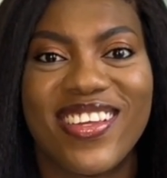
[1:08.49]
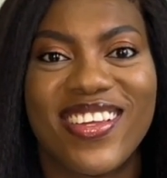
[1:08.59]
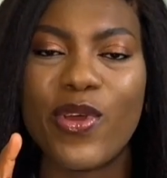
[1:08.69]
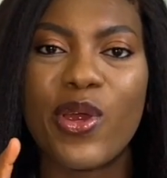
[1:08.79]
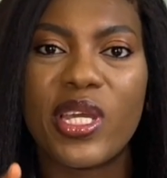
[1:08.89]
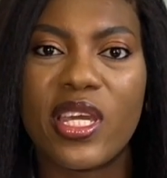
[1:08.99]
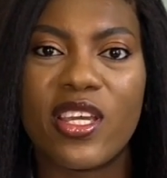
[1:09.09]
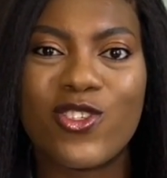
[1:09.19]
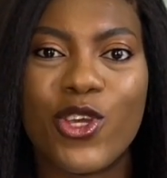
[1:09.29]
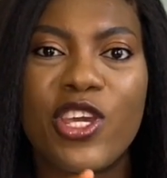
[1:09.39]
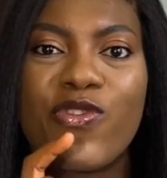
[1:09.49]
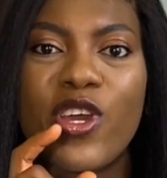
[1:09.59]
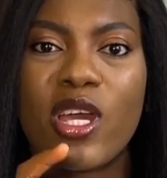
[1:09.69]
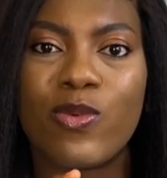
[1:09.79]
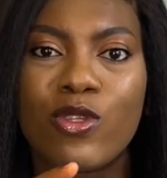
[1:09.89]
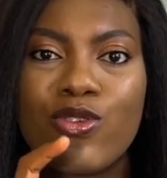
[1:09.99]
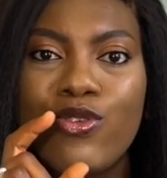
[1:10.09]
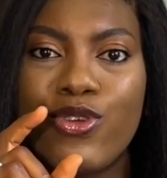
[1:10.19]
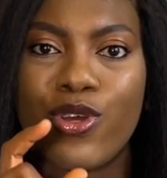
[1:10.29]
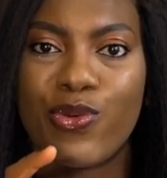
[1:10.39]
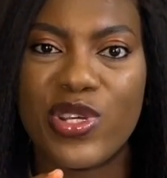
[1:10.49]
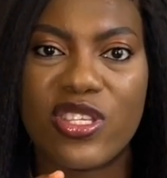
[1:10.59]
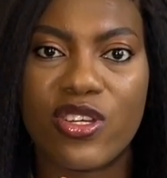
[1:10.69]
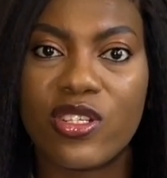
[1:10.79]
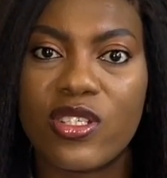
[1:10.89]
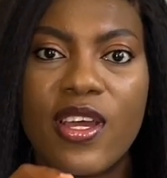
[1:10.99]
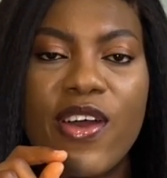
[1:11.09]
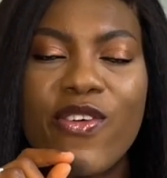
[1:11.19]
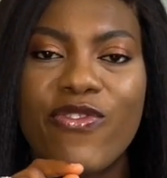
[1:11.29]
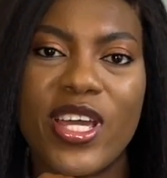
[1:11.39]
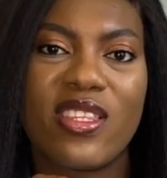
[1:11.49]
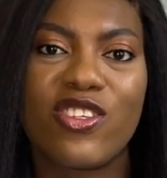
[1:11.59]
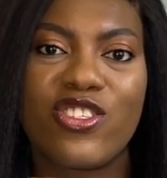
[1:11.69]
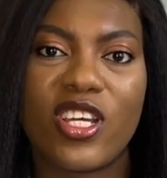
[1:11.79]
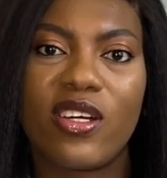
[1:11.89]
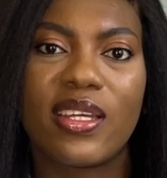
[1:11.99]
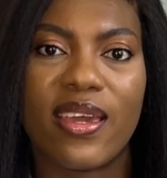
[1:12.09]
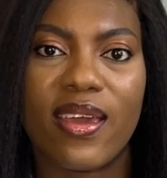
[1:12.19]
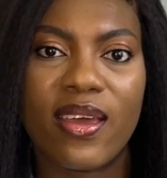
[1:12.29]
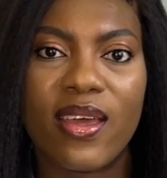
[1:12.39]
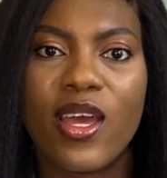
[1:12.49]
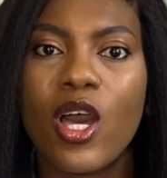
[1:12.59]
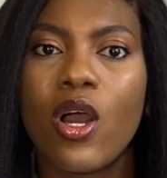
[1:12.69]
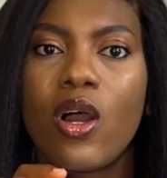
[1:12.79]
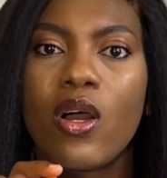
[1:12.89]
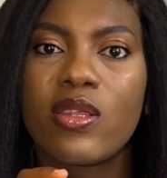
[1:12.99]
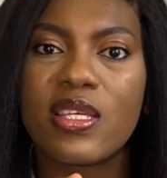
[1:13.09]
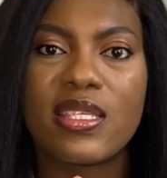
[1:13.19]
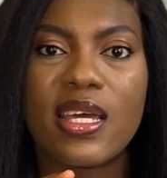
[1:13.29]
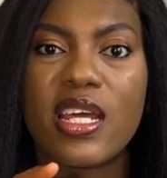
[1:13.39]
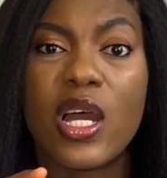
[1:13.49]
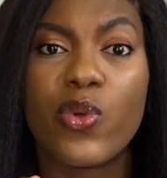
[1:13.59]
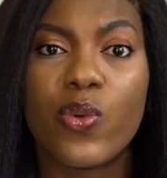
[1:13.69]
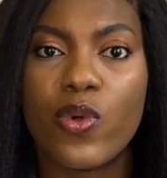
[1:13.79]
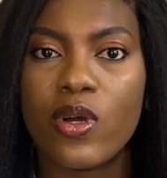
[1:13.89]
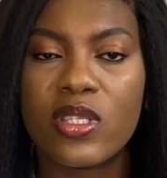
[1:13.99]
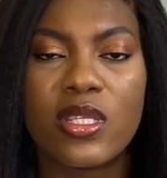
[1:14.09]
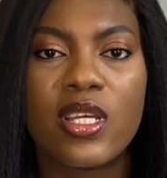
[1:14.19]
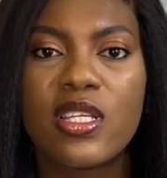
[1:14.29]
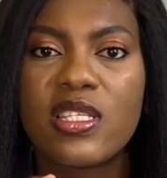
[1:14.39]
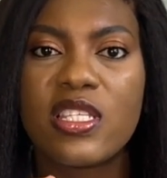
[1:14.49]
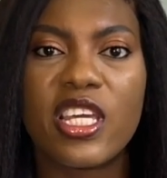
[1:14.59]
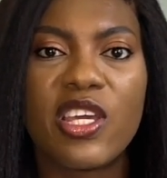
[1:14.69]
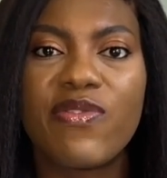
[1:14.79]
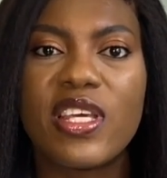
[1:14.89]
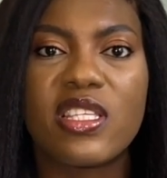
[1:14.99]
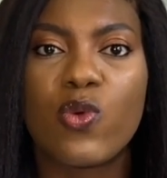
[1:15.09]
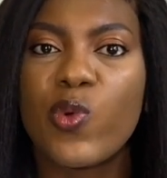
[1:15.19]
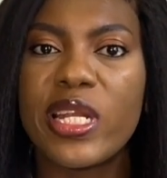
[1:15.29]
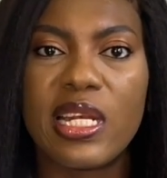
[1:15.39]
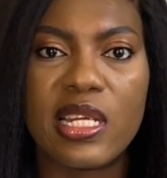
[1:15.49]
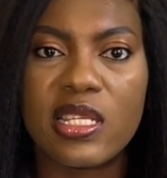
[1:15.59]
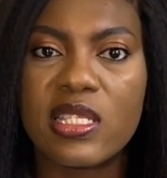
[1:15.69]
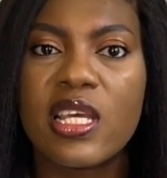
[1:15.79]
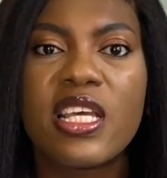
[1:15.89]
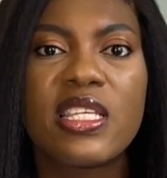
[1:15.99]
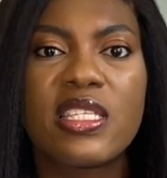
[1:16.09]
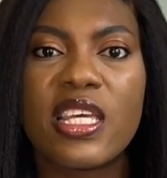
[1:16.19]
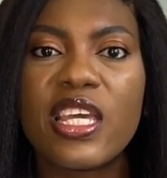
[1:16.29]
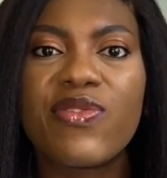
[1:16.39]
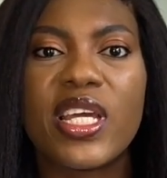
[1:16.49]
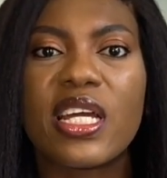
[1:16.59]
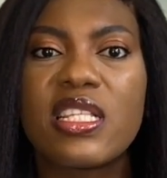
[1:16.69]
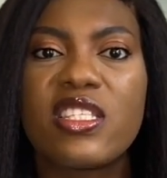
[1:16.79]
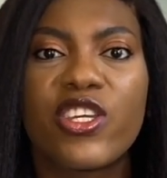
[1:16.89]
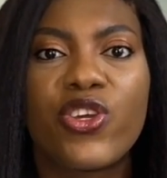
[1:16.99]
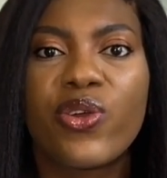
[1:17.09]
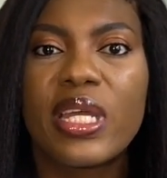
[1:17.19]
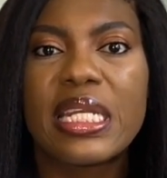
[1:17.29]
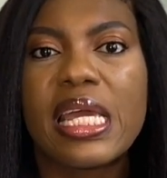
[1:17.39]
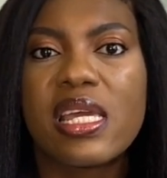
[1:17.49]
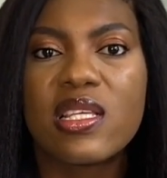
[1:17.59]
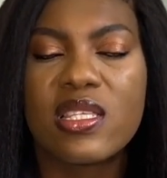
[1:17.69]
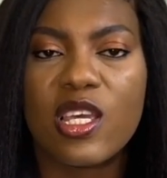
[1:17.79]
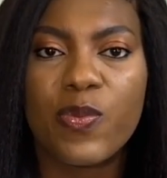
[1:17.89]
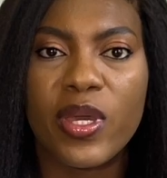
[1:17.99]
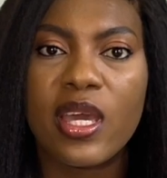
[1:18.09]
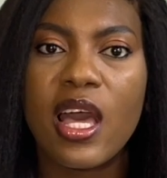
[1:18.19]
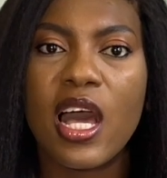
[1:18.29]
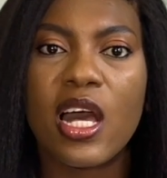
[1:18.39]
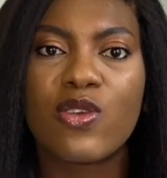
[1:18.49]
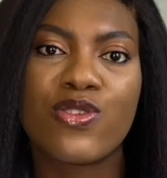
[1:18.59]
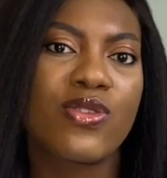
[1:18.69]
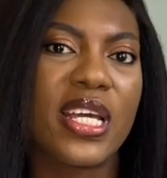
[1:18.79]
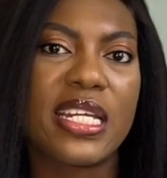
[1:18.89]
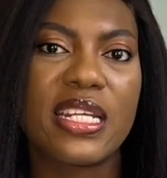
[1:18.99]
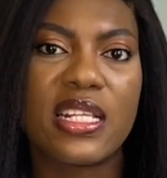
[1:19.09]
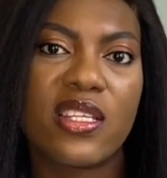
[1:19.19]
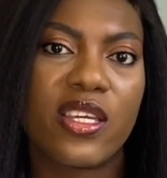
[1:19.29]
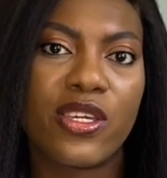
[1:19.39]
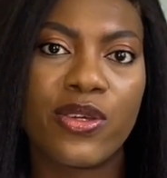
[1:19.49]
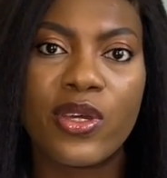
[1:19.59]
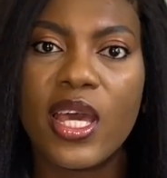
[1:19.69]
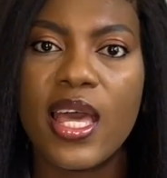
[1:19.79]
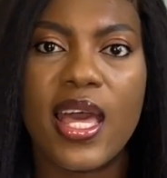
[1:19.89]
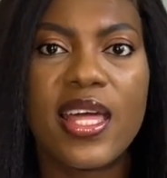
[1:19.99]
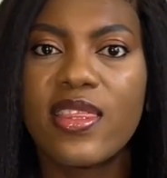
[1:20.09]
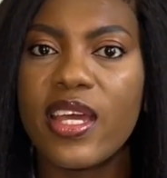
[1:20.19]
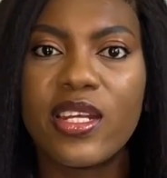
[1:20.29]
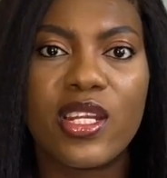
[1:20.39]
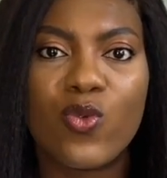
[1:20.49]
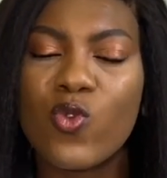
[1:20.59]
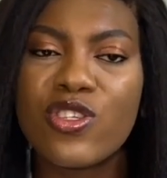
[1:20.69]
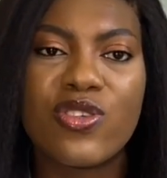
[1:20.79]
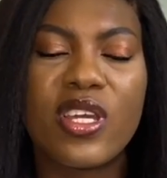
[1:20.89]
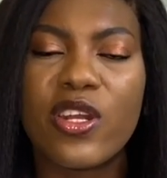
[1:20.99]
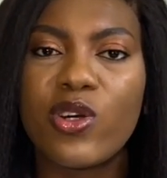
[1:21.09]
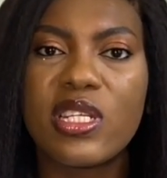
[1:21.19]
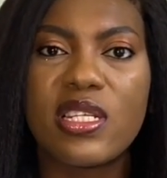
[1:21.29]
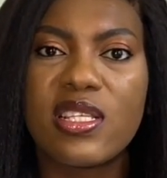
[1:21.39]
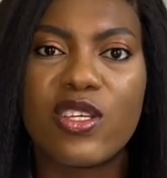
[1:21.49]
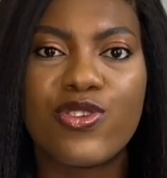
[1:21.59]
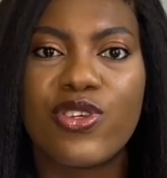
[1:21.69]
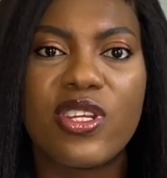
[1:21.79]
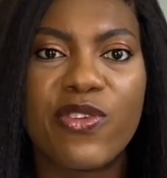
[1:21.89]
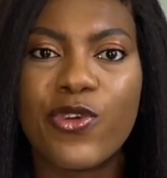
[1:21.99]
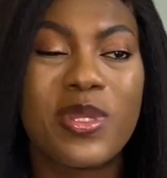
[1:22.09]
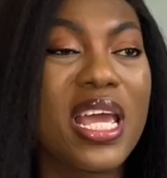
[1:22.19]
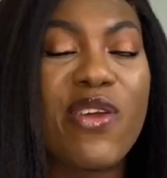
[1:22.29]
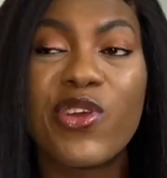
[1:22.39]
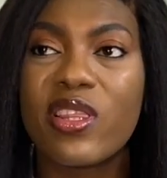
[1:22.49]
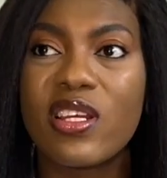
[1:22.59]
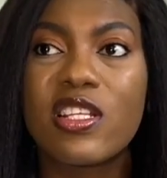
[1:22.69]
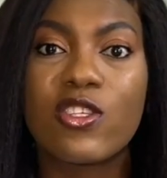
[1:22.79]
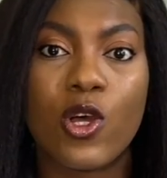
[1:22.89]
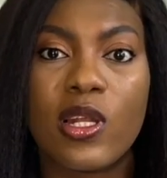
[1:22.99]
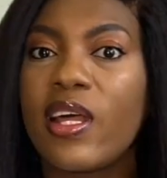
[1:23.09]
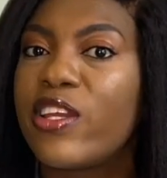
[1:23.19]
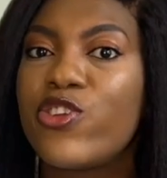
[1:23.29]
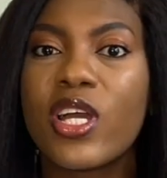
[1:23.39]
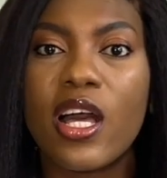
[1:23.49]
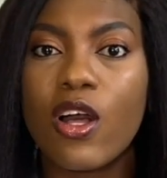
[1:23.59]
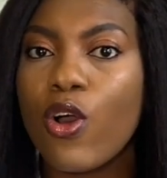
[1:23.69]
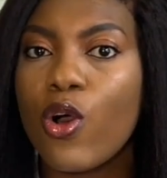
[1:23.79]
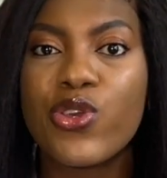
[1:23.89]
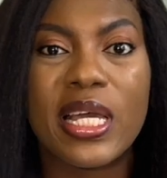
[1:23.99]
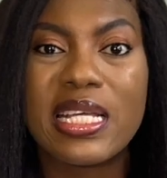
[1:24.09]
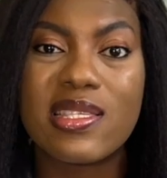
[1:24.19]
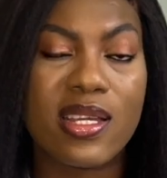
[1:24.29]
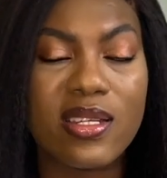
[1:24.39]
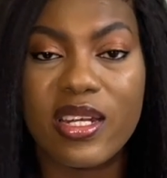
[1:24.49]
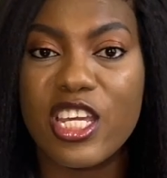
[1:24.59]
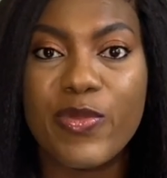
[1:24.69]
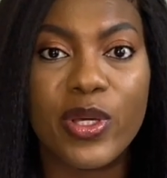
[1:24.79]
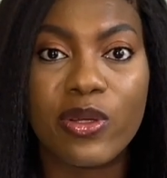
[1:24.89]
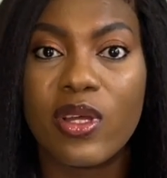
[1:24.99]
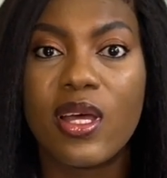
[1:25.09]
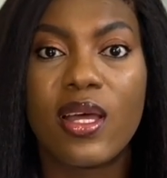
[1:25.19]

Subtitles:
Very key. So if you're able to do your research, find this childcare, understand how it works, see if there's a wait list, see if they can take you in ASAP, how soon can they take you, and then once you get all the details you need from them, everything is online. You can call, you can send an email.